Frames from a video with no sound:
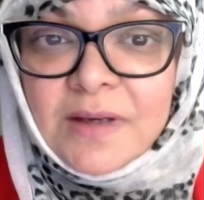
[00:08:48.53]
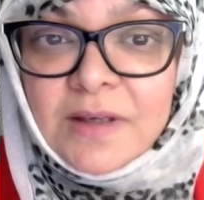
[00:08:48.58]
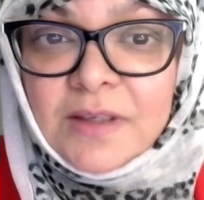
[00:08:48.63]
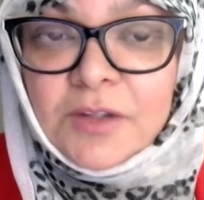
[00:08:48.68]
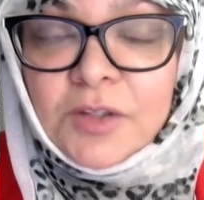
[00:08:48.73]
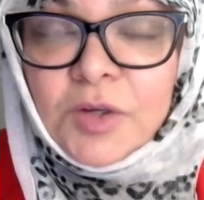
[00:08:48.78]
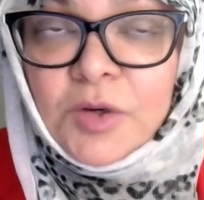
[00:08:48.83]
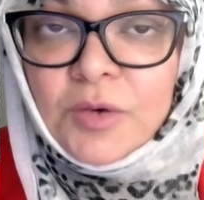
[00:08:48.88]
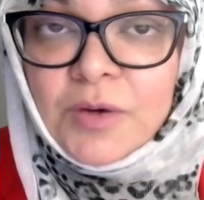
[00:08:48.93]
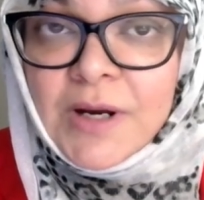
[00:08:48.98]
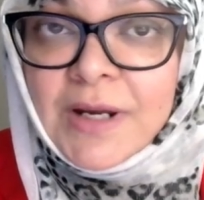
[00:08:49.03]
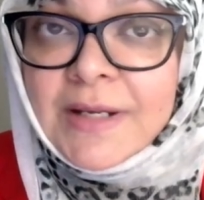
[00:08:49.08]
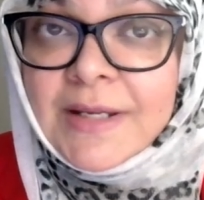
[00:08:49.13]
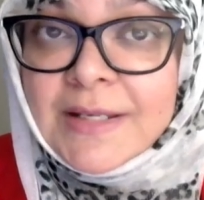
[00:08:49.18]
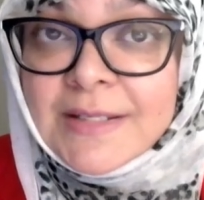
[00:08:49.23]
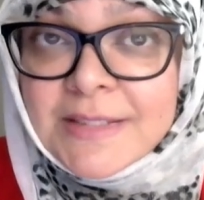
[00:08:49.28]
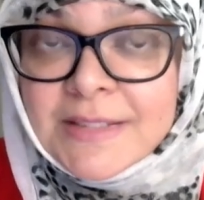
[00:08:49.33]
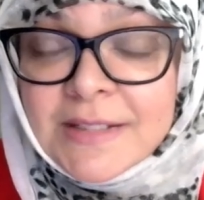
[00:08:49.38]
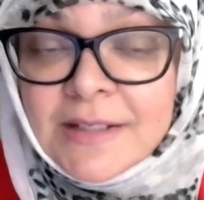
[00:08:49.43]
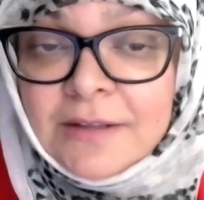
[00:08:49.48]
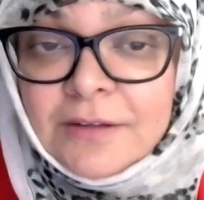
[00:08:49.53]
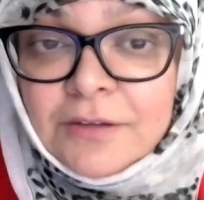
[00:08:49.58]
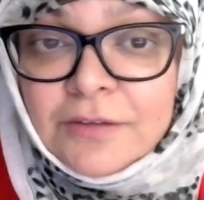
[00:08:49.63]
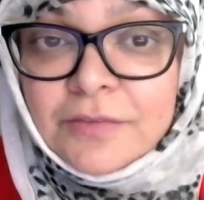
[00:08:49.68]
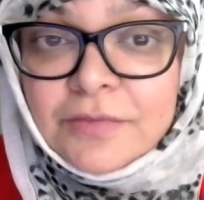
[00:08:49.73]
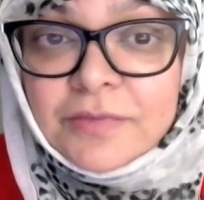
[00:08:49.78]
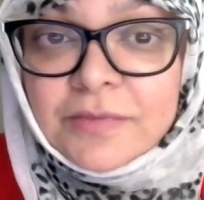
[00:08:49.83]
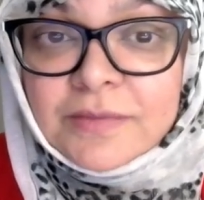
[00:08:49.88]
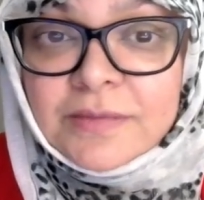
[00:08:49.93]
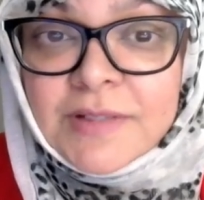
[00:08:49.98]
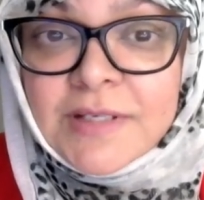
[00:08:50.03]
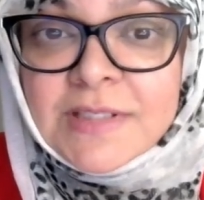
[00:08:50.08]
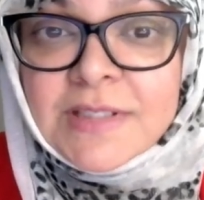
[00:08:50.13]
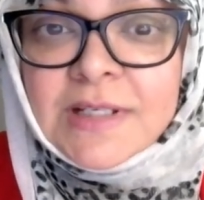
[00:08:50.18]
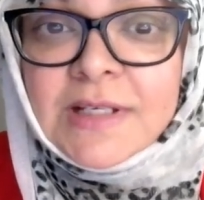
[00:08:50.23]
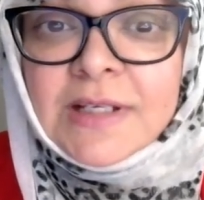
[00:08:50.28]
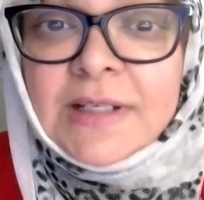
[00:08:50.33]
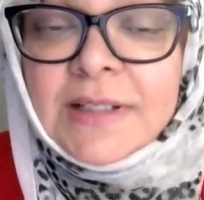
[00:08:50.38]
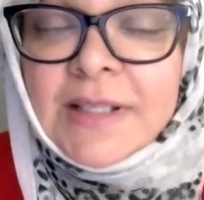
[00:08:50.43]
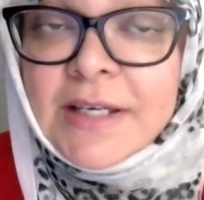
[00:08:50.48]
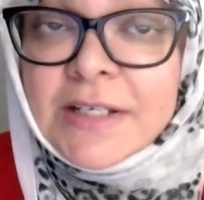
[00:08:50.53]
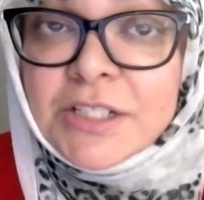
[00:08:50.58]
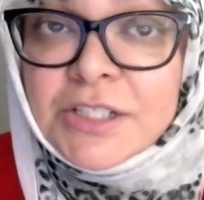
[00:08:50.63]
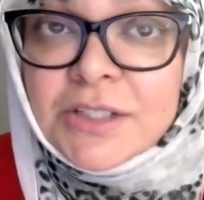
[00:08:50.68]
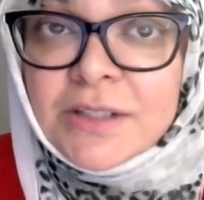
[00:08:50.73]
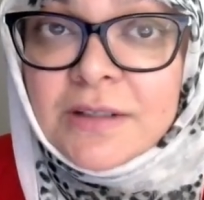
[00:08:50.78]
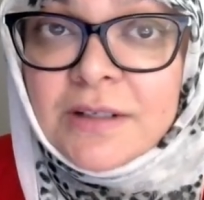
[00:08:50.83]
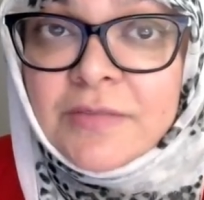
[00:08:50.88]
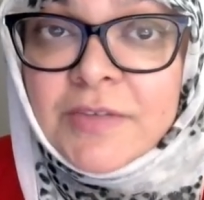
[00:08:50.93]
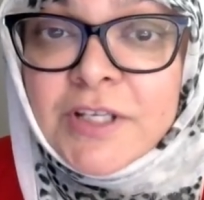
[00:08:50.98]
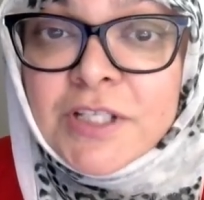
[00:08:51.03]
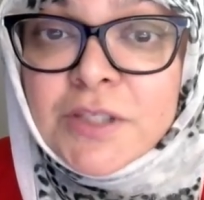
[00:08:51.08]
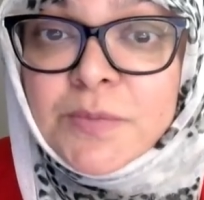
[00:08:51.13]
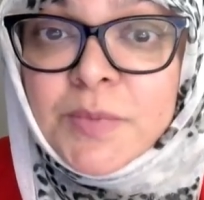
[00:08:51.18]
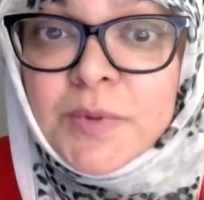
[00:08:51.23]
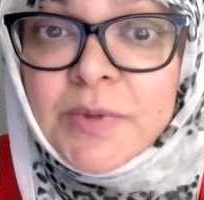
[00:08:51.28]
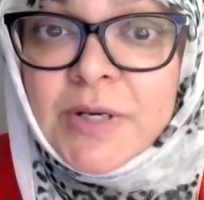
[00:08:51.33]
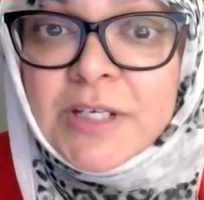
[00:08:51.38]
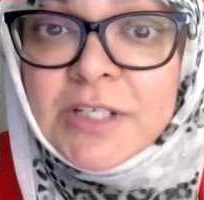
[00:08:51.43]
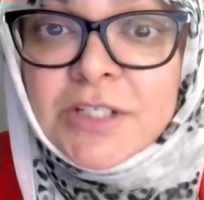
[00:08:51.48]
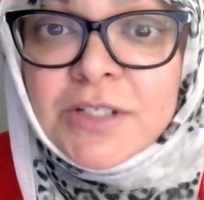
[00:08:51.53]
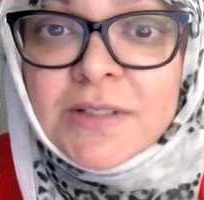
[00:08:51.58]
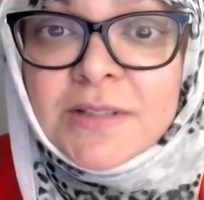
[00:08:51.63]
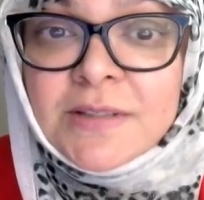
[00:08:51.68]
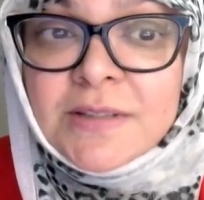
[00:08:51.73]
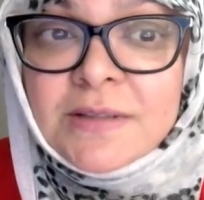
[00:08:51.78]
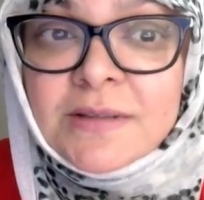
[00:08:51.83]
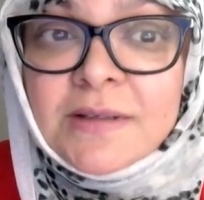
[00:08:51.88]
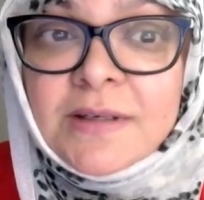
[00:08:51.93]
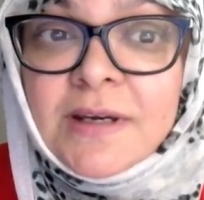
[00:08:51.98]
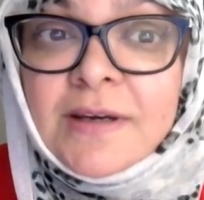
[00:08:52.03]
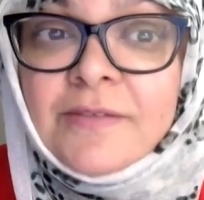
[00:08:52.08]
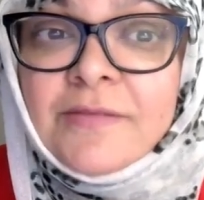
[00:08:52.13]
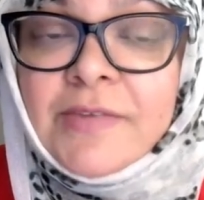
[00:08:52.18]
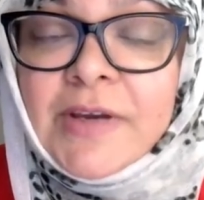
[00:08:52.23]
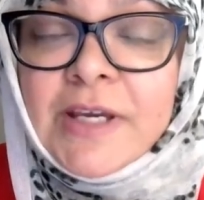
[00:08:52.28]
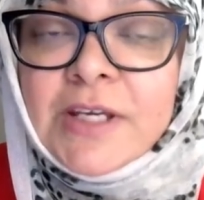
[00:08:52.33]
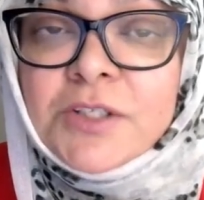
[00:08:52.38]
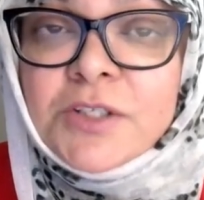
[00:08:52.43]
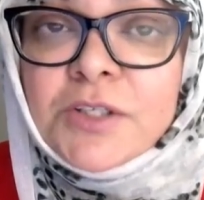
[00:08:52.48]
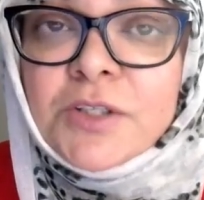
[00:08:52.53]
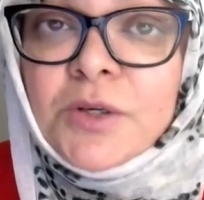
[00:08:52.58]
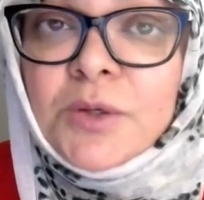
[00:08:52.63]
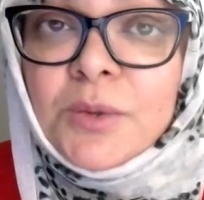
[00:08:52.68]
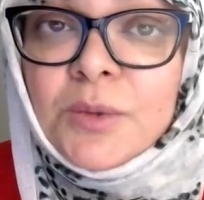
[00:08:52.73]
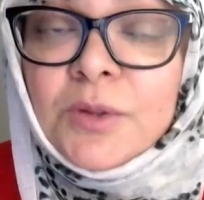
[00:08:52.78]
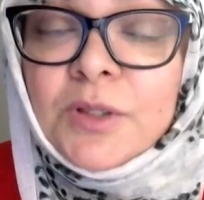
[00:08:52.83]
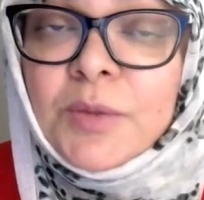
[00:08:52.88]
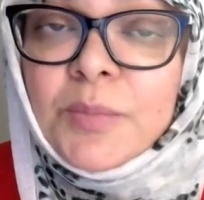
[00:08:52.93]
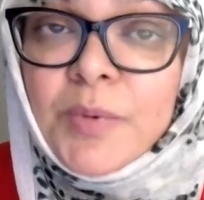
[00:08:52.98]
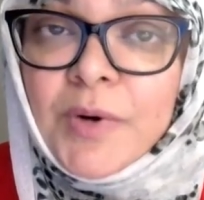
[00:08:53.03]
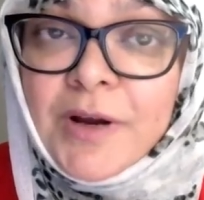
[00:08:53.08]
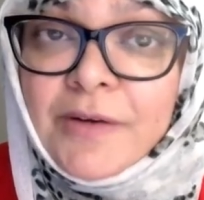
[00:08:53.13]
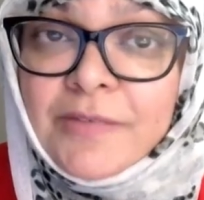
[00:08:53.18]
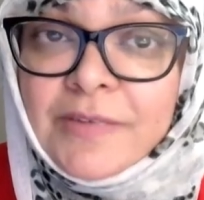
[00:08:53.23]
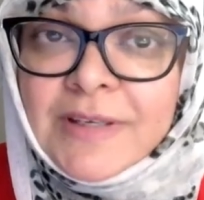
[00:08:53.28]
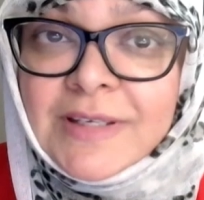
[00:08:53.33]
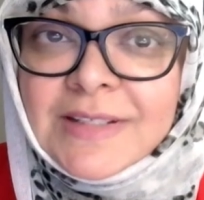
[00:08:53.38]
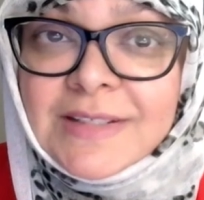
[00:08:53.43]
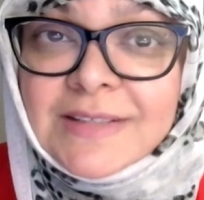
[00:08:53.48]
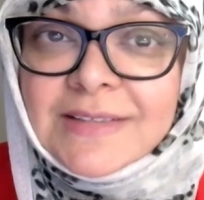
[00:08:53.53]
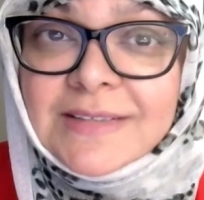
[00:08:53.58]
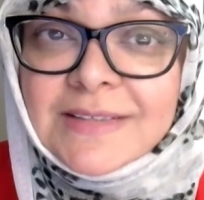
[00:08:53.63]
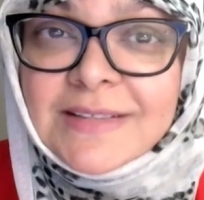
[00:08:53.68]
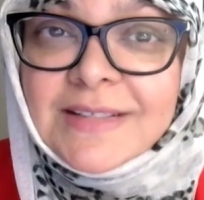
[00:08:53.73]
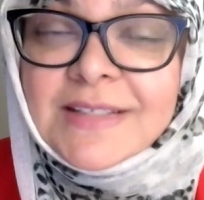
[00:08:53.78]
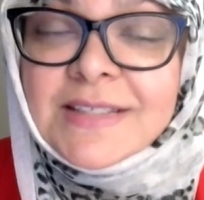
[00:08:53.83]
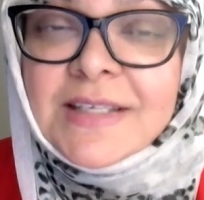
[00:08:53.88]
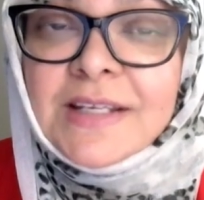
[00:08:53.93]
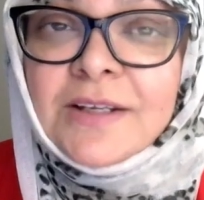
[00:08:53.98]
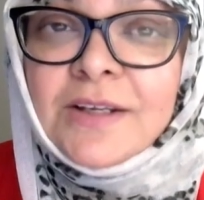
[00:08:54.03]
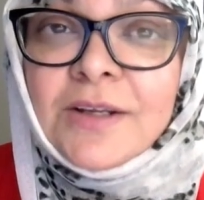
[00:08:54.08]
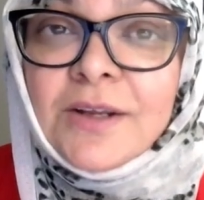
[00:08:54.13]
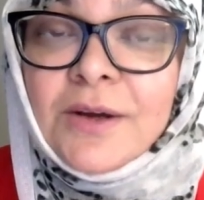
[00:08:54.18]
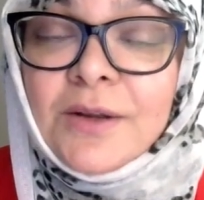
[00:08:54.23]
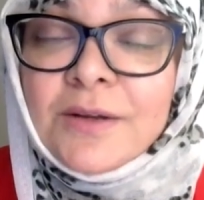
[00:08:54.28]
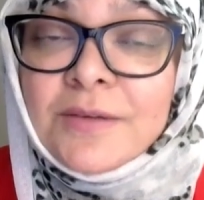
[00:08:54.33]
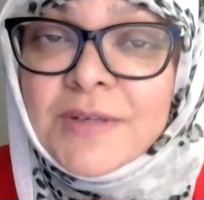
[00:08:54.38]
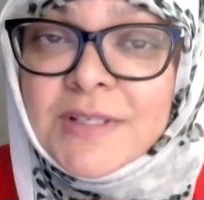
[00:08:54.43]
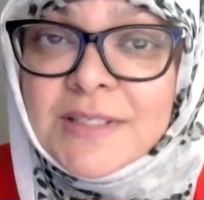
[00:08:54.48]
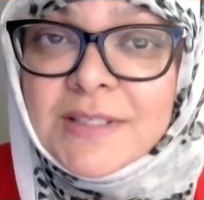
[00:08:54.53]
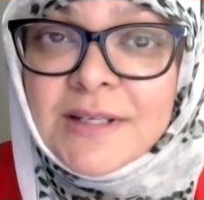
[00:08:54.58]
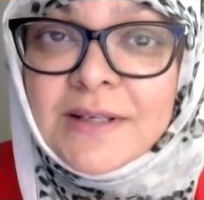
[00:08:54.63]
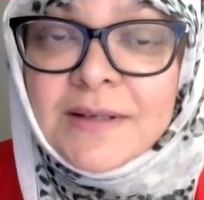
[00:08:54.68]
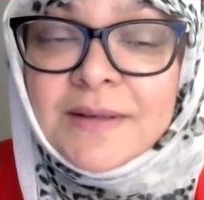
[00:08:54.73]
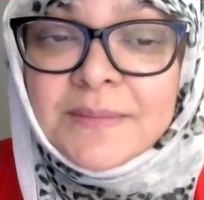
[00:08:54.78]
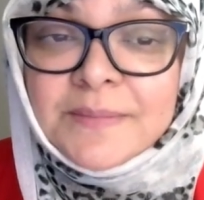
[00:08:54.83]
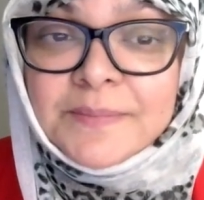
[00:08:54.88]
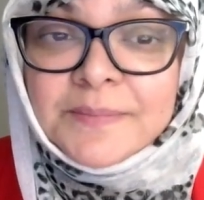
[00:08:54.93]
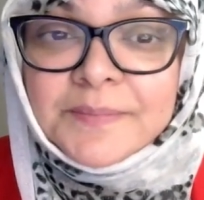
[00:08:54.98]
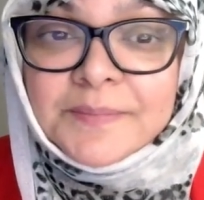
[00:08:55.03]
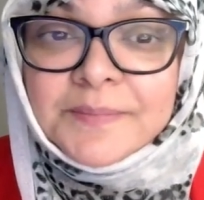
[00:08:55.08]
The Quran itself is a collection of inspirations conveyed to the Holy Prophet, sallallahu alaihi wasallam.